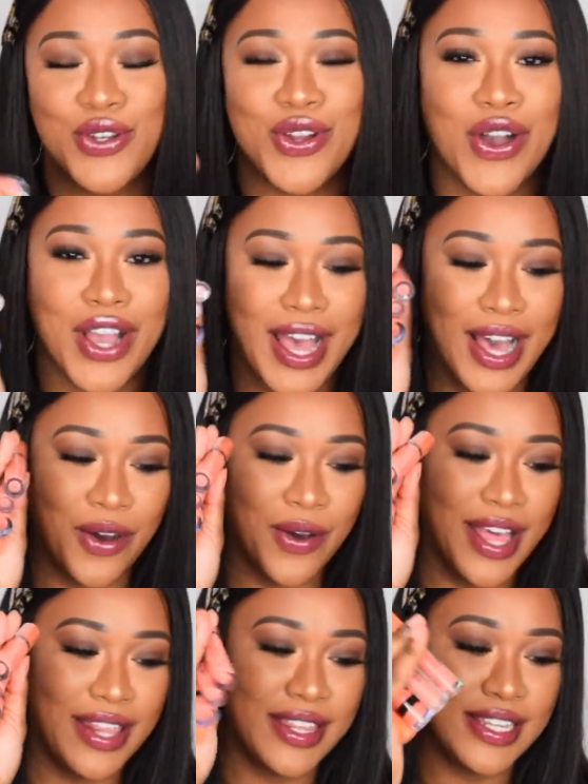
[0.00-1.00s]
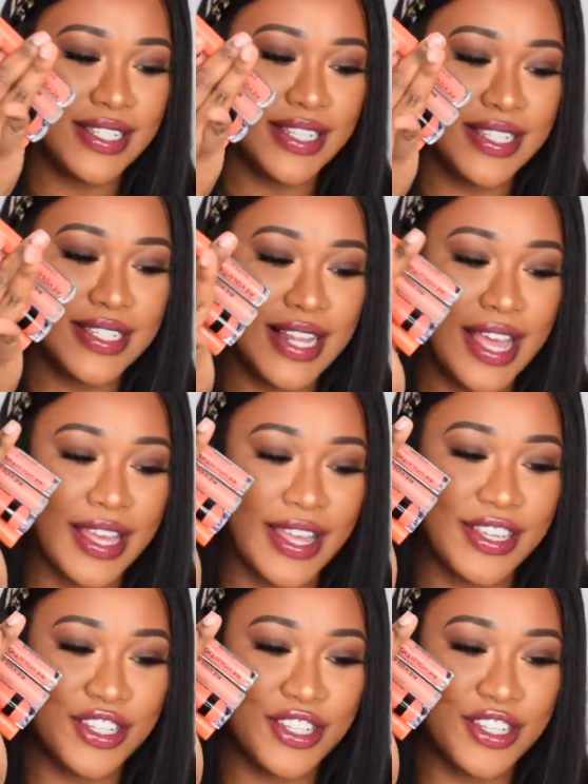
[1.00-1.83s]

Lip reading: Knockout and this is like a